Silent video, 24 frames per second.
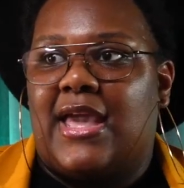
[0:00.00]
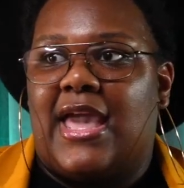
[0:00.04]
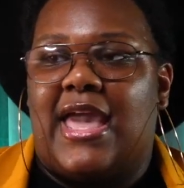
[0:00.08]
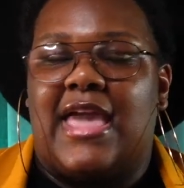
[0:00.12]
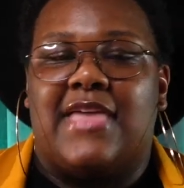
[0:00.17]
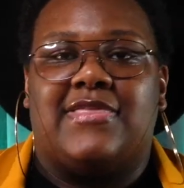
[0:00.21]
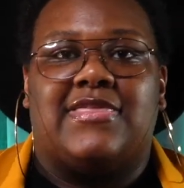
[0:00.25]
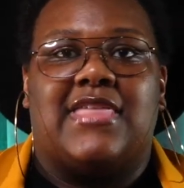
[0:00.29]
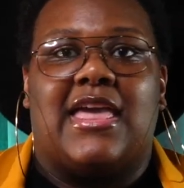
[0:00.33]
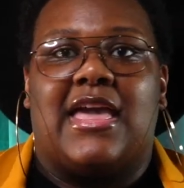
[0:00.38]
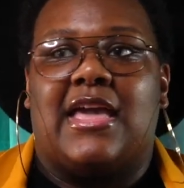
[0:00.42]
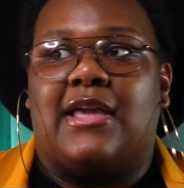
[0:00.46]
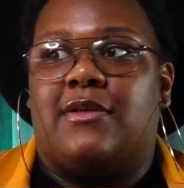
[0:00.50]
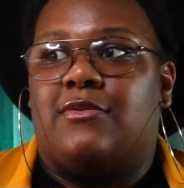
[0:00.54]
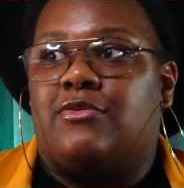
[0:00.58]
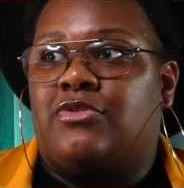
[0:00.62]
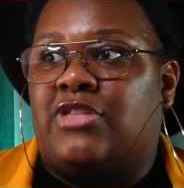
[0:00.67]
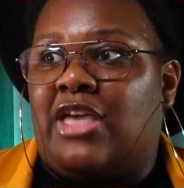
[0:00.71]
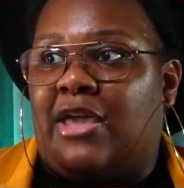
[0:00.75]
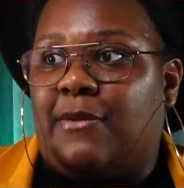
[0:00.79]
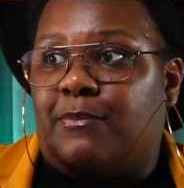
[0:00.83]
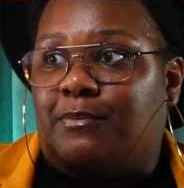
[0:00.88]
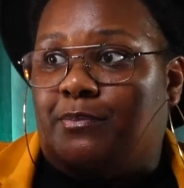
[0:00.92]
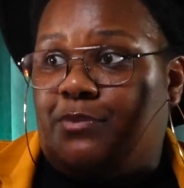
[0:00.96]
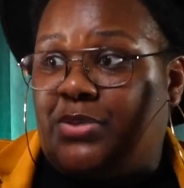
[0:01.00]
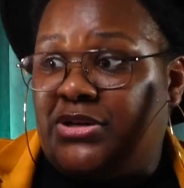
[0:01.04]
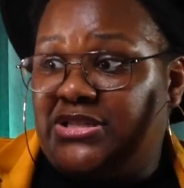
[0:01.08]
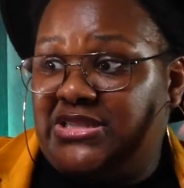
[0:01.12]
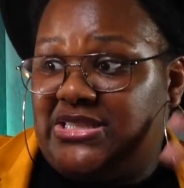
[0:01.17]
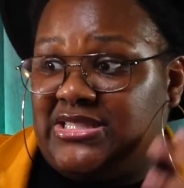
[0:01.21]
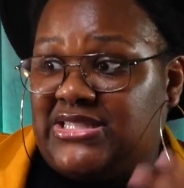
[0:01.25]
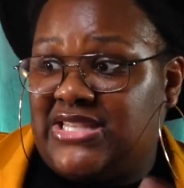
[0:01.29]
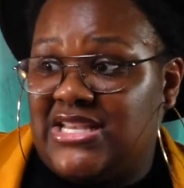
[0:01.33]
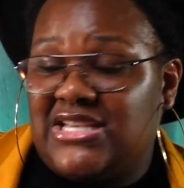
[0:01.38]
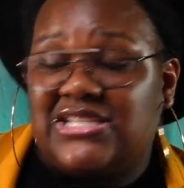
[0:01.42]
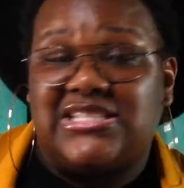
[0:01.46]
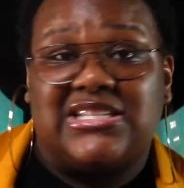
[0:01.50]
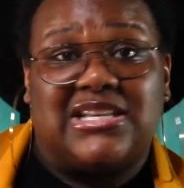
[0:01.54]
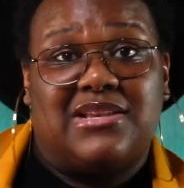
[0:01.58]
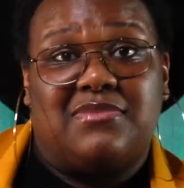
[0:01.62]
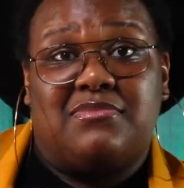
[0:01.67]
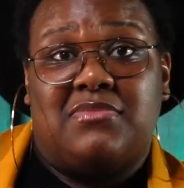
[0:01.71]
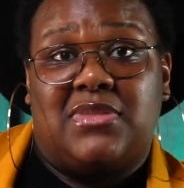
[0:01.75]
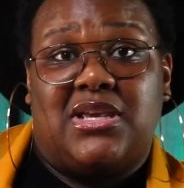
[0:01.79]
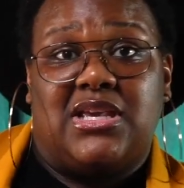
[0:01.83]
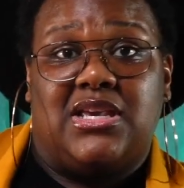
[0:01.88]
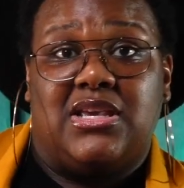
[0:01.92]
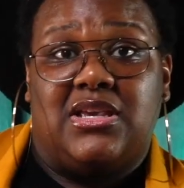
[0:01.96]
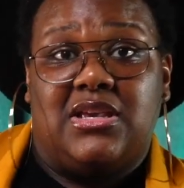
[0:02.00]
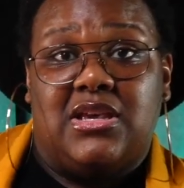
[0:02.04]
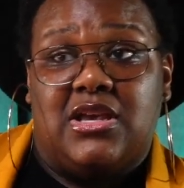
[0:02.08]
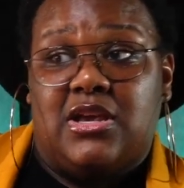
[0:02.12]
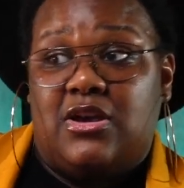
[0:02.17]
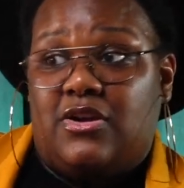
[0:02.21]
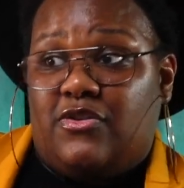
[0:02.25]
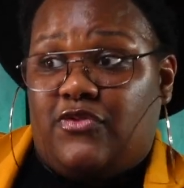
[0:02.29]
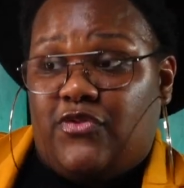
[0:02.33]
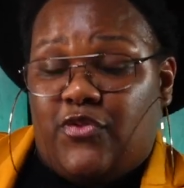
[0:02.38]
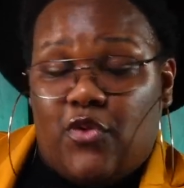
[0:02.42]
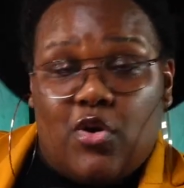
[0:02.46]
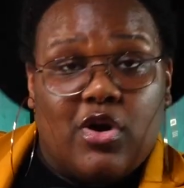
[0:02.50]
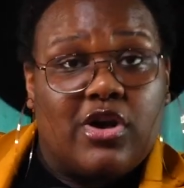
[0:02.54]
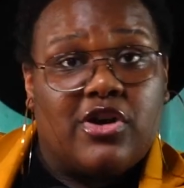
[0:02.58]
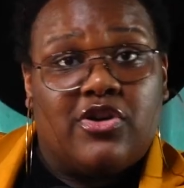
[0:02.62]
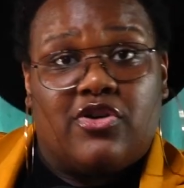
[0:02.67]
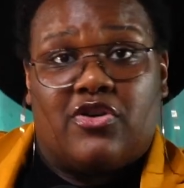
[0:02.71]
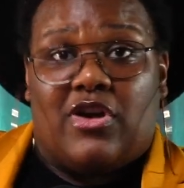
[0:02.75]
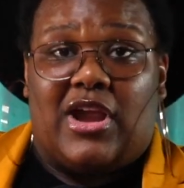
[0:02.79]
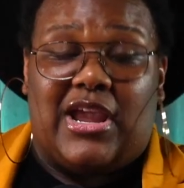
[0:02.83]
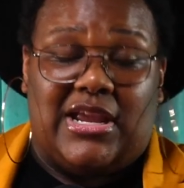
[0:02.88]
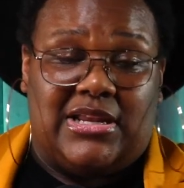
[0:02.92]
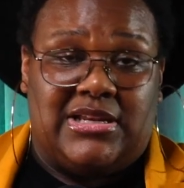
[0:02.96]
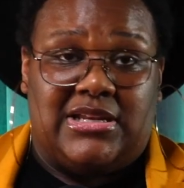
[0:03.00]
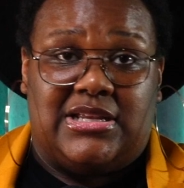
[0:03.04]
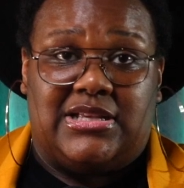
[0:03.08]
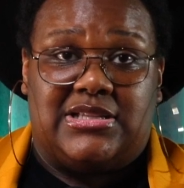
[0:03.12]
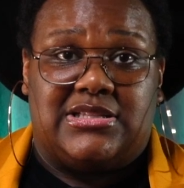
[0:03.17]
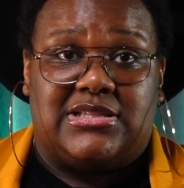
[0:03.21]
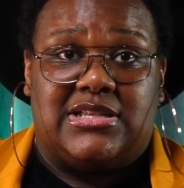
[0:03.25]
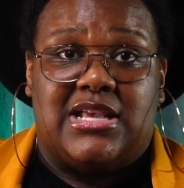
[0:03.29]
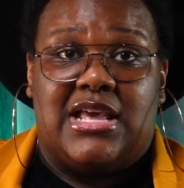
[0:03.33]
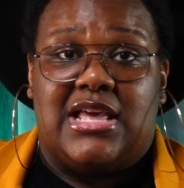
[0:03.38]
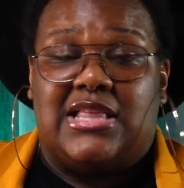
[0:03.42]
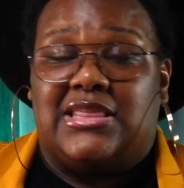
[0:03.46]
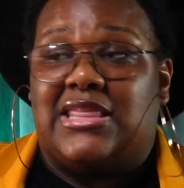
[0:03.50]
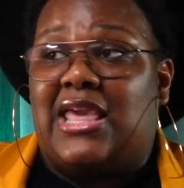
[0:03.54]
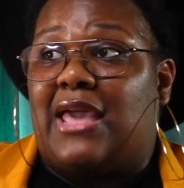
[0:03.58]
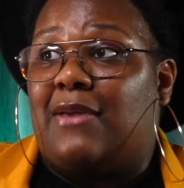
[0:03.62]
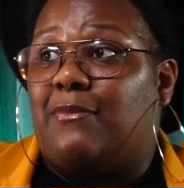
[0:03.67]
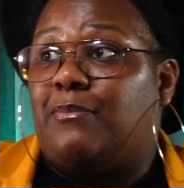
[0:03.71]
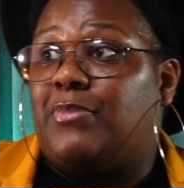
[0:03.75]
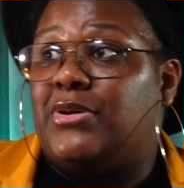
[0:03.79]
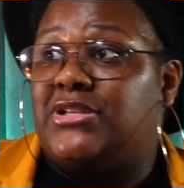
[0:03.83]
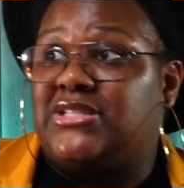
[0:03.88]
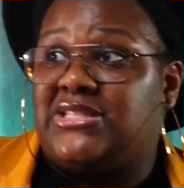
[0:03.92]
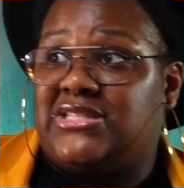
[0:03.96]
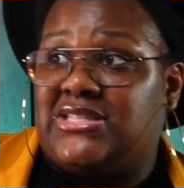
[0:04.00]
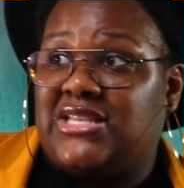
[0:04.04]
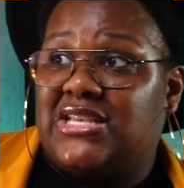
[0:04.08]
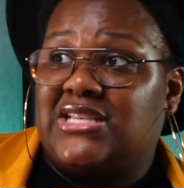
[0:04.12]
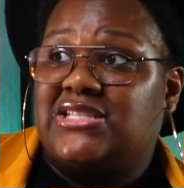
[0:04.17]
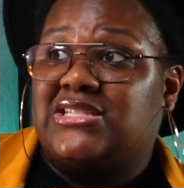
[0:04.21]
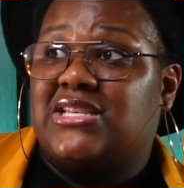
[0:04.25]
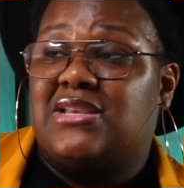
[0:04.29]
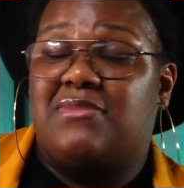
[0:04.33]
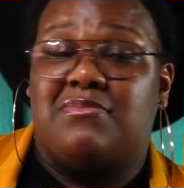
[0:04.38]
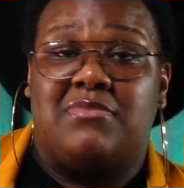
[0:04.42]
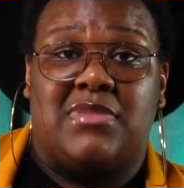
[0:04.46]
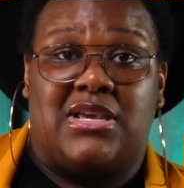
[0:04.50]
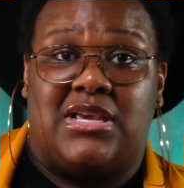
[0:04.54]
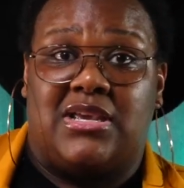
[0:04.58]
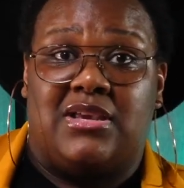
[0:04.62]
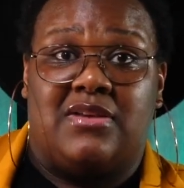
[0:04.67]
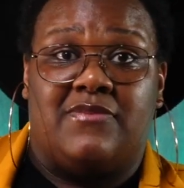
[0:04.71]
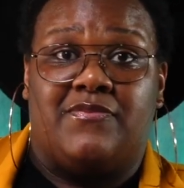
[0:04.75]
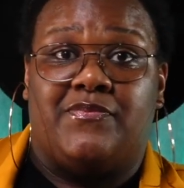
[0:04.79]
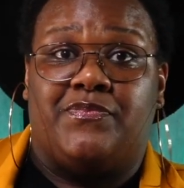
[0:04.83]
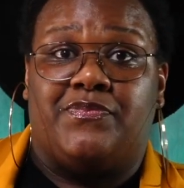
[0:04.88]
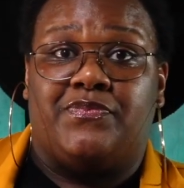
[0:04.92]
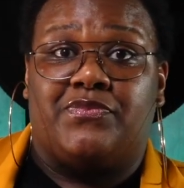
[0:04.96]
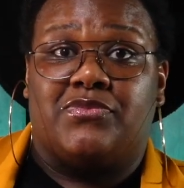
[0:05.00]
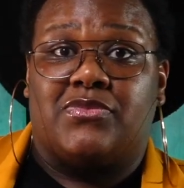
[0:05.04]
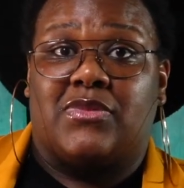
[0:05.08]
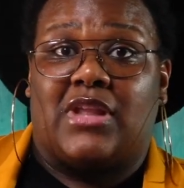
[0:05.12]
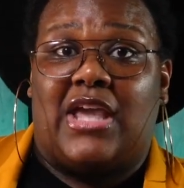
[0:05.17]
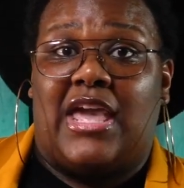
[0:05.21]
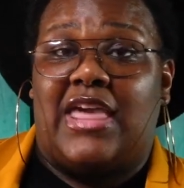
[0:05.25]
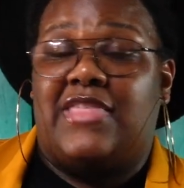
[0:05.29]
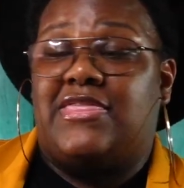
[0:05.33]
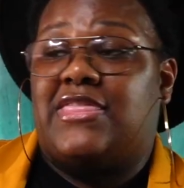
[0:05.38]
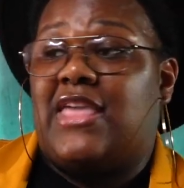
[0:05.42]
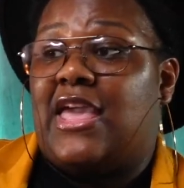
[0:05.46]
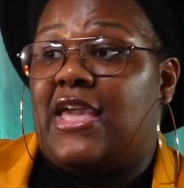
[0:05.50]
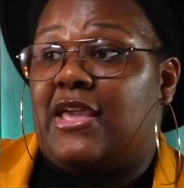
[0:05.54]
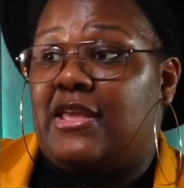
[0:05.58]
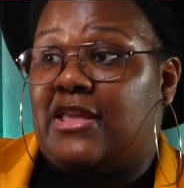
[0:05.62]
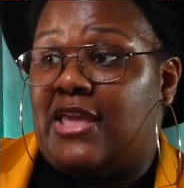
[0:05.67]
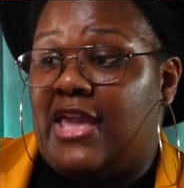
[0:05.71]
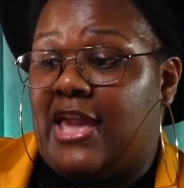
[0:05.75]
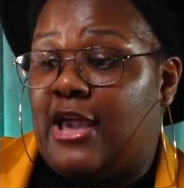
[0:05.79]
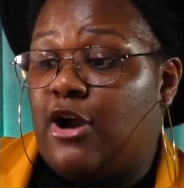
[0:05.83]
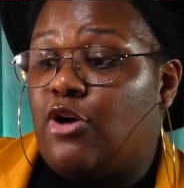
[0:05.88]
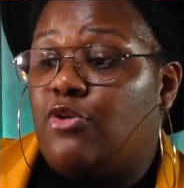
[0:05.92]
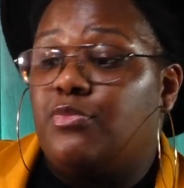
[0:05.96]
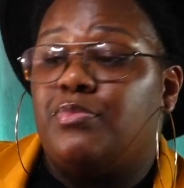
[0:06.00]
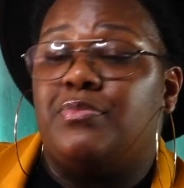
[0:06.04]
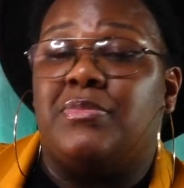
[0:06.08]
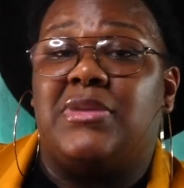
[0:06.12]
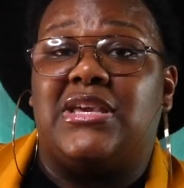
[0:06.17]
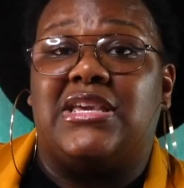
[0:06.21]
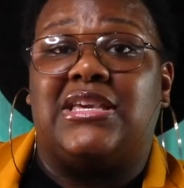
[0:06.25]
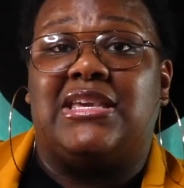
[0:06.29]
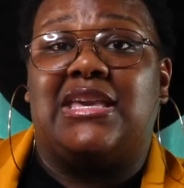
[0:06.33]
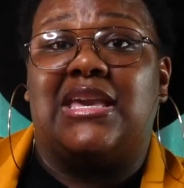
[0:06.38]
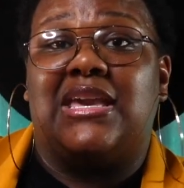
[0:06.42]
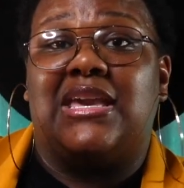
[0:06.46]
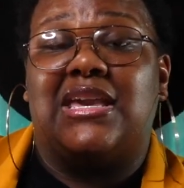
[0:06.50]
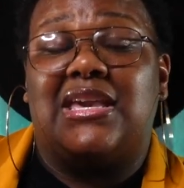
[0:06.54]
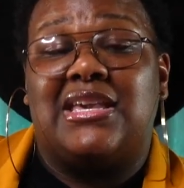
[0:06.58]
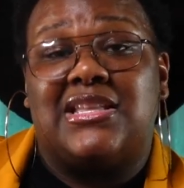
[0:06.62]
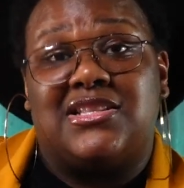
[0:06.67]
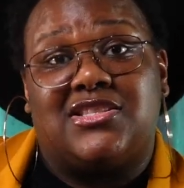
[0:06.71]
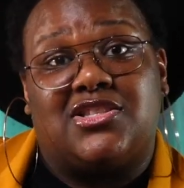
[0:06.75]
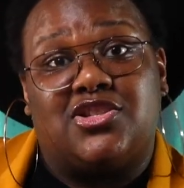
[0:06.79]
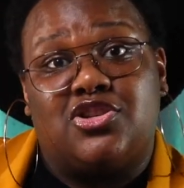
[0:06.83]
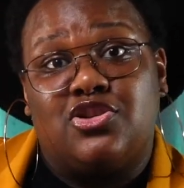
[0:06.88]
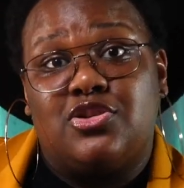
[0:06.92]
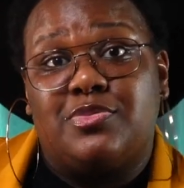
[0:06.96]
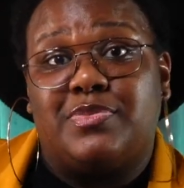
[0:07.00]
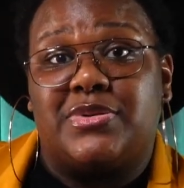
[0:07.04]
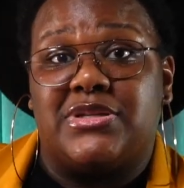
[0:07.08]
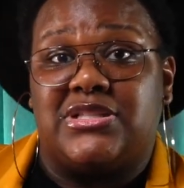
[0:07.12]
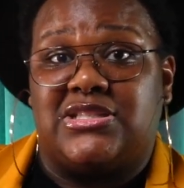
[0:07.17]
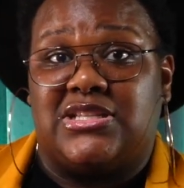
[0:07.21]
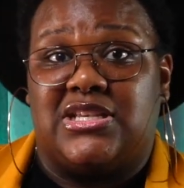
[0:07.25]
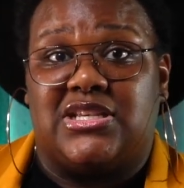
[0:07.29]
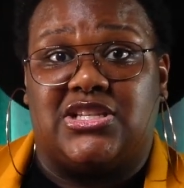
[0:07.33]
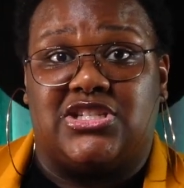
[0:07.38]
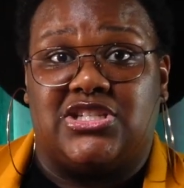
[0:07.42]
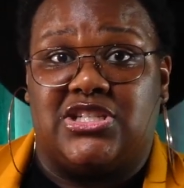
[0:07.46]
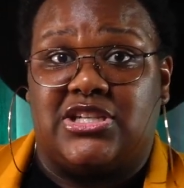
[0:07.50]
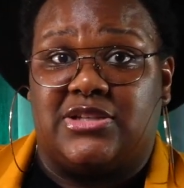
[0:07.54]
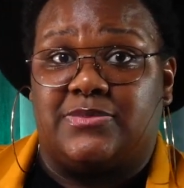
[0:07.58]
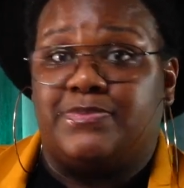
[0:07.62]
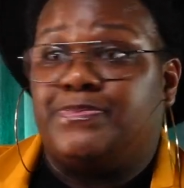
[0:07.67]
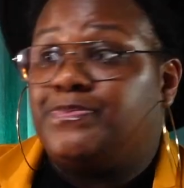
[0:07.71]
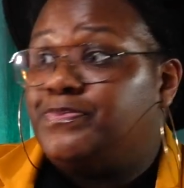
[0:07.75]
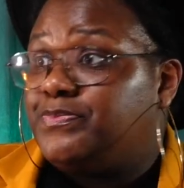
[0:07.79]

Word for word: and that that positioned me for greatness, that positioned me and that helped me get into position,